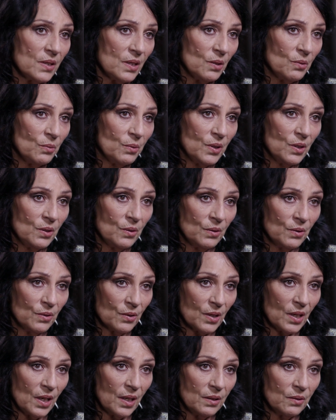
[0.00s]
iwi you
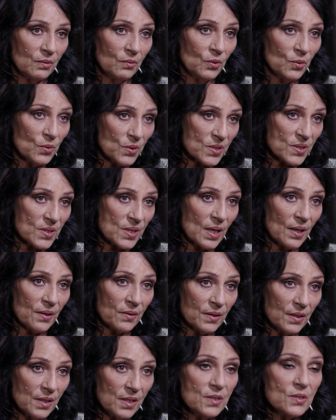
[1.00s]
look at, north,
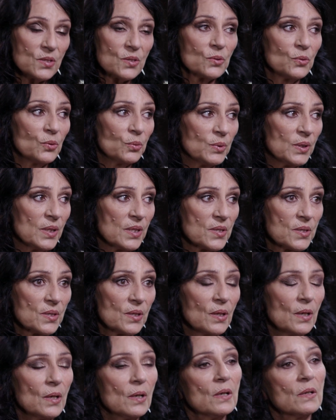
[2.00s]
south, east or west,
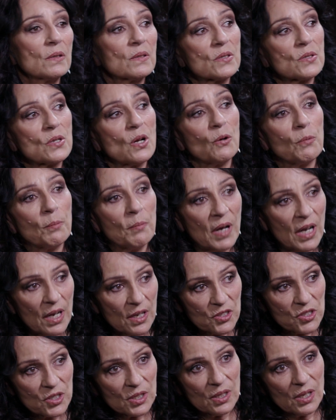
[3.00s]
this whole
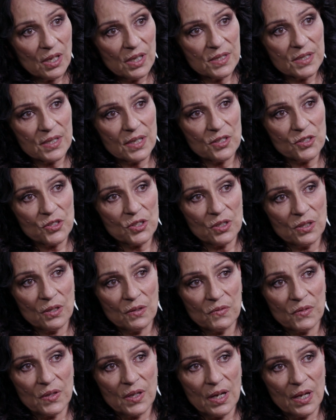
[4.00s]
marginalisation
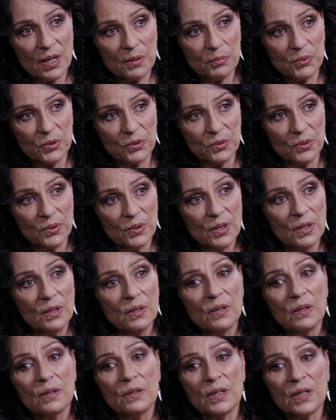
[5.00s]
of the hapu,
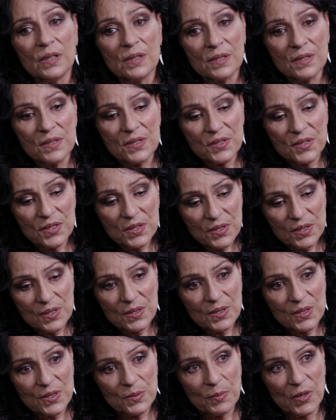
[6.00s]
the
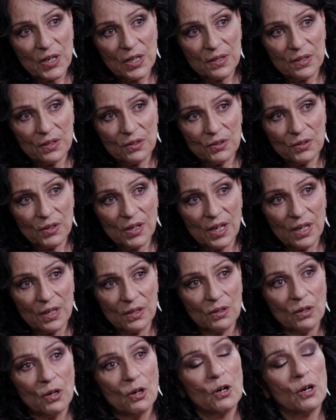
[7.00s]
insistence by the
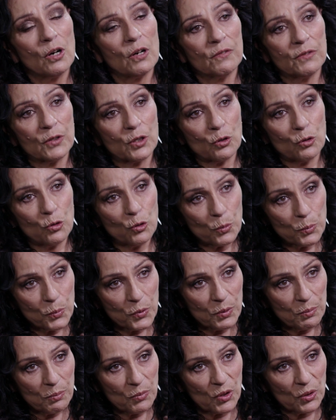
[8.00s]
Crown of a
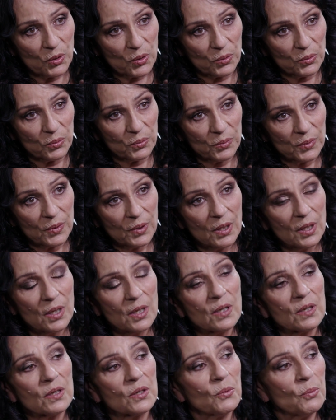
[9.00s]
corporate model,
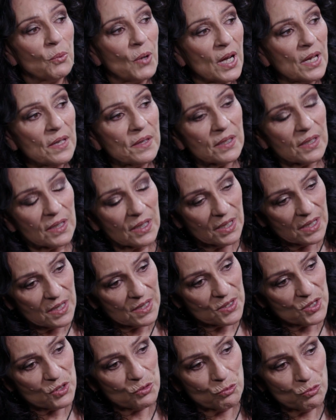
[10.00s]
the way that it
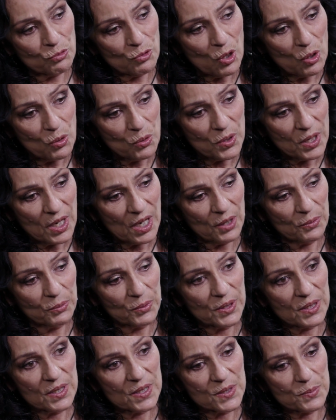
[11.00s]
gets rolled out
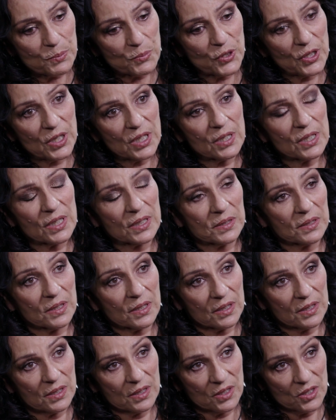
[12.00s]
with these pregnant
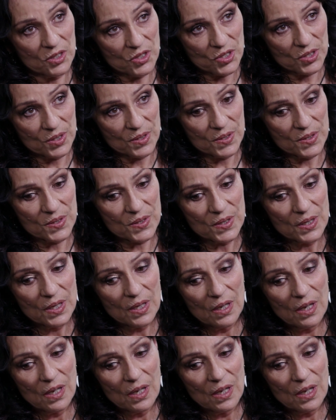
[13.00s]
conditions